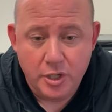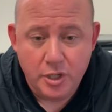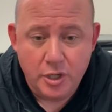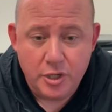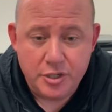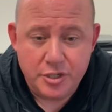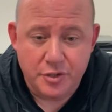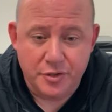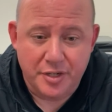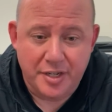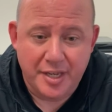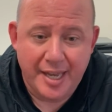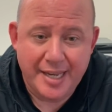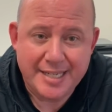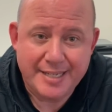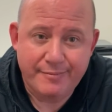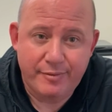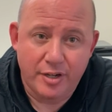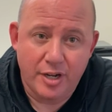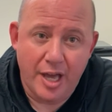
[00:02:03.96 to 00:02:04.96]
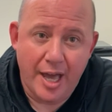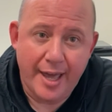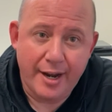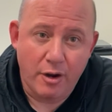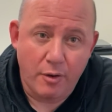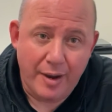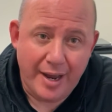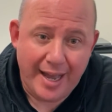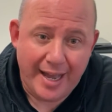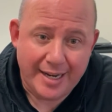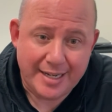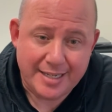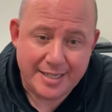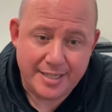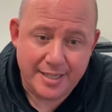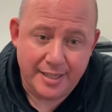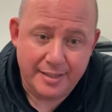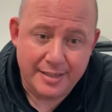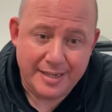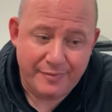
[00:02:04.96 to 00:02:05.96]
So in the case of an auto
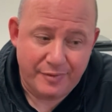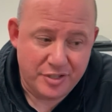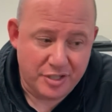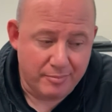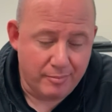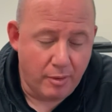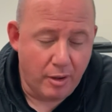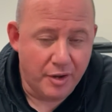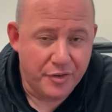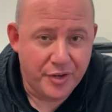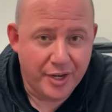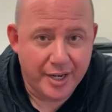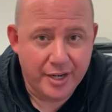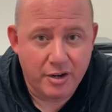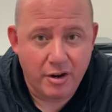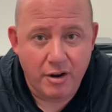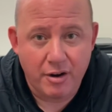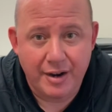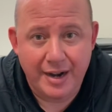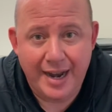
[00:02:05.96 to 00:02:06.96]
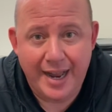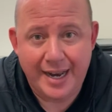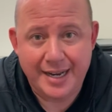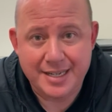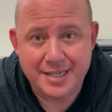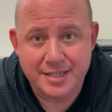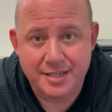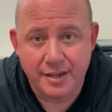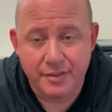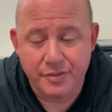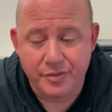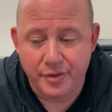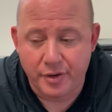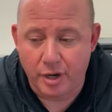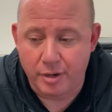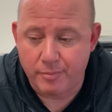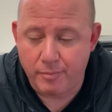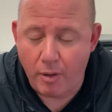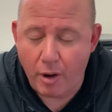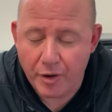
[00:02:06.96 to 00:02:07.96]
accident, if it's a multi-car accident, there
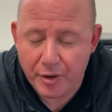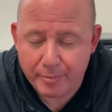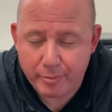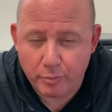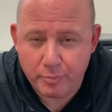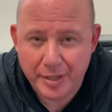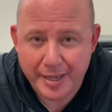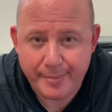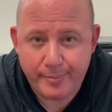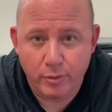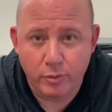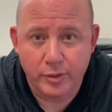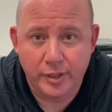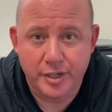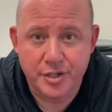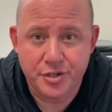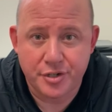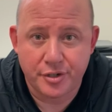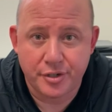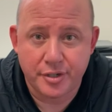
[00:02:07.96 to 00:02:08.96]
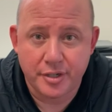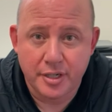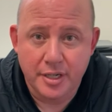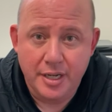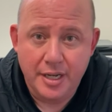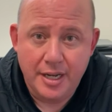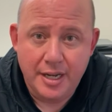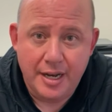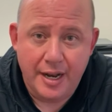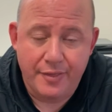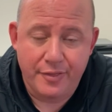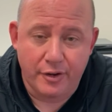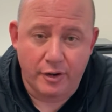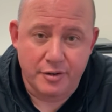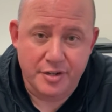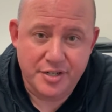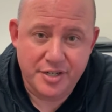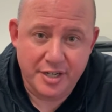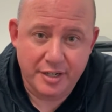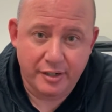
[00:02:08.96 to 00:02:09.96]
are multiple people injured, and there are
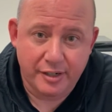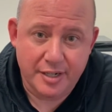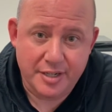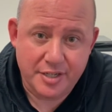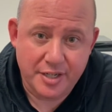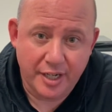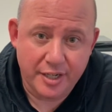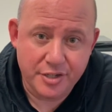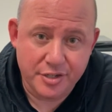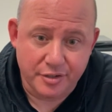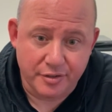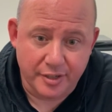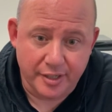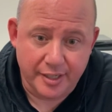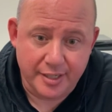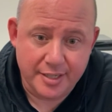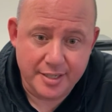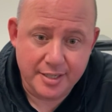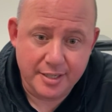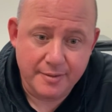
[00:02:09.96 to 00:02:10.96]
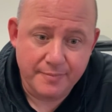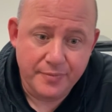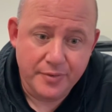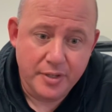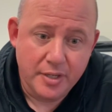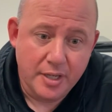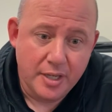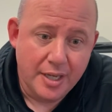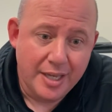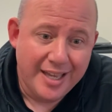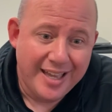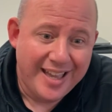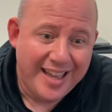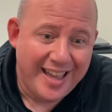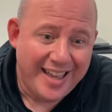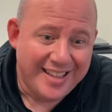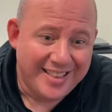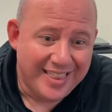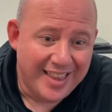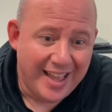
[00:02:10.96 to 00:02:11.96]
serious injuries,
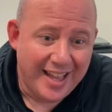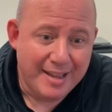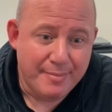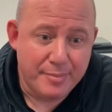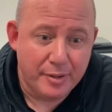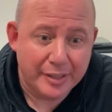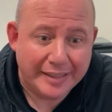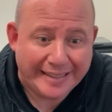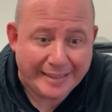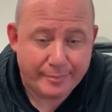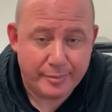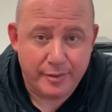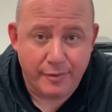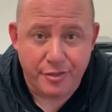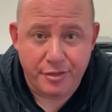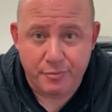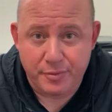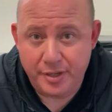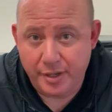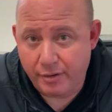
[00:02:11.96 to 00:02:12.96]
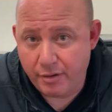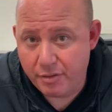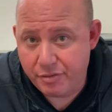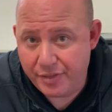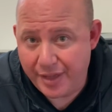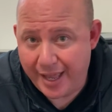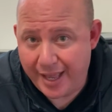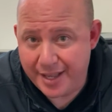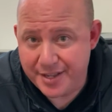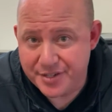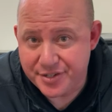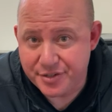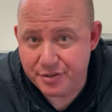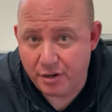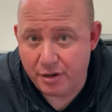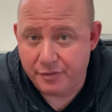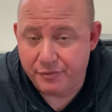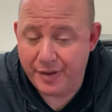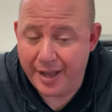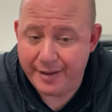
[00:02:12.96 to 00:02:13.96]
a liability limit of $300,000
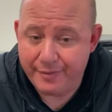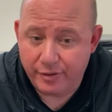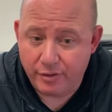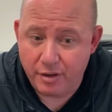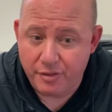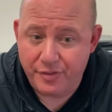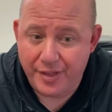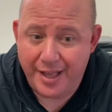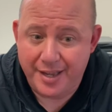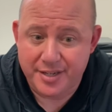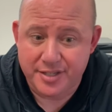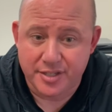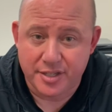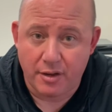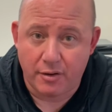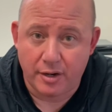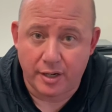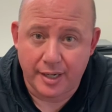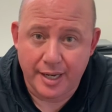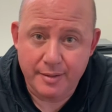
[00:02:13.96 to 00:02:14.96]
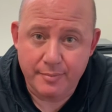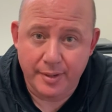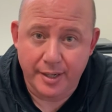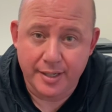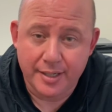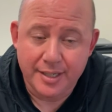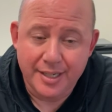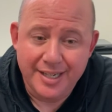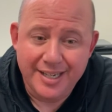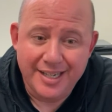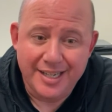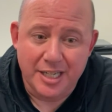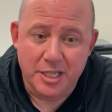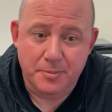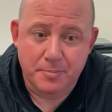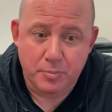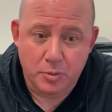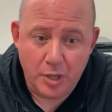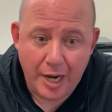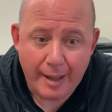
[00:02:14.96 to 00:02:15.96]
or a $500,000 limit is
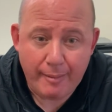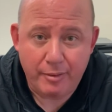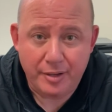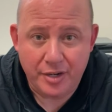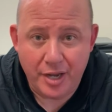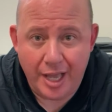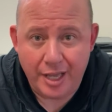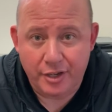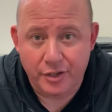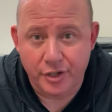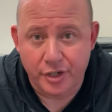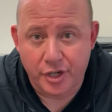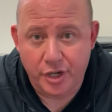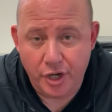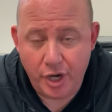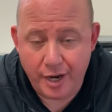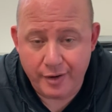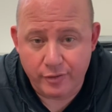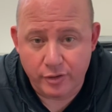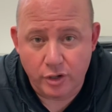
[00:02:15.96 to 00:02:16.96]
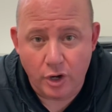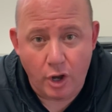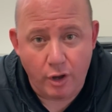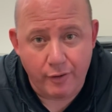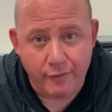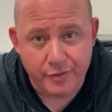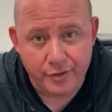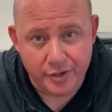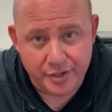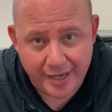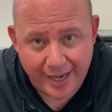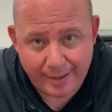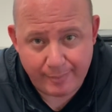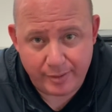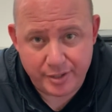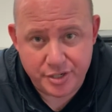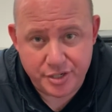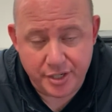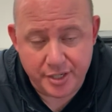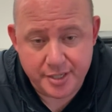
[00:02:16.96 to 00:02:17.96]
probably not going to cover all of their
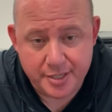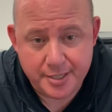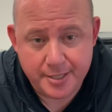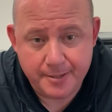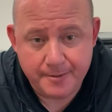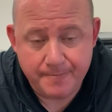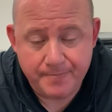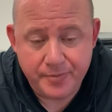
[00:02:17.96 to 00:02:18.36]
damages.